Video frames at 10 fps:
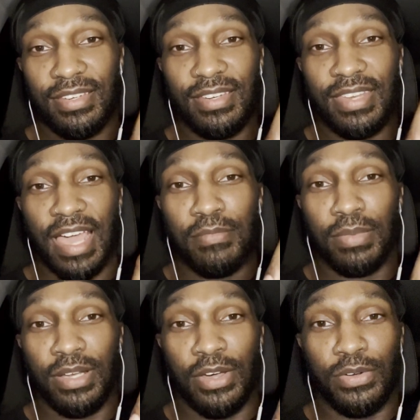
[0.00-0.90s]
down
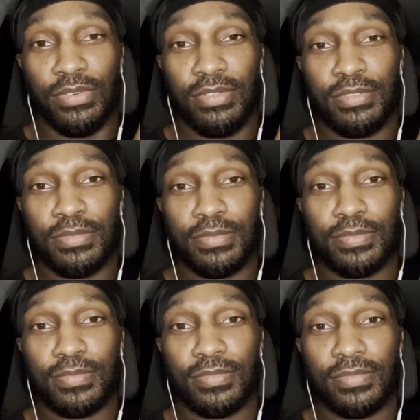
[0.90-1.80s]
below.
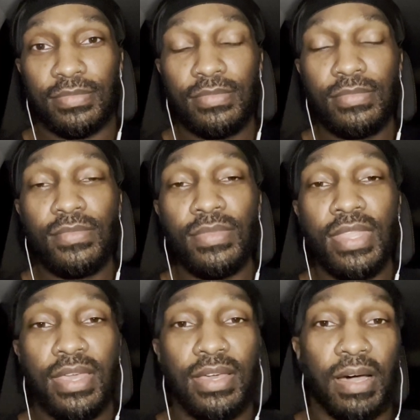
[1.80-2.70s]

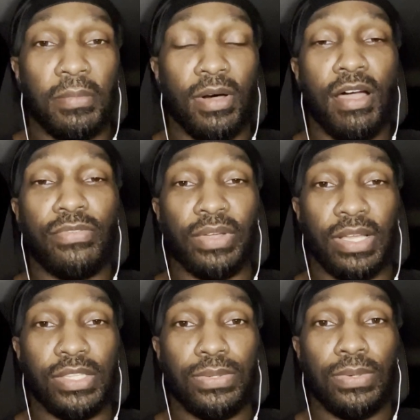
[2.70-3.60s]
I'm offering a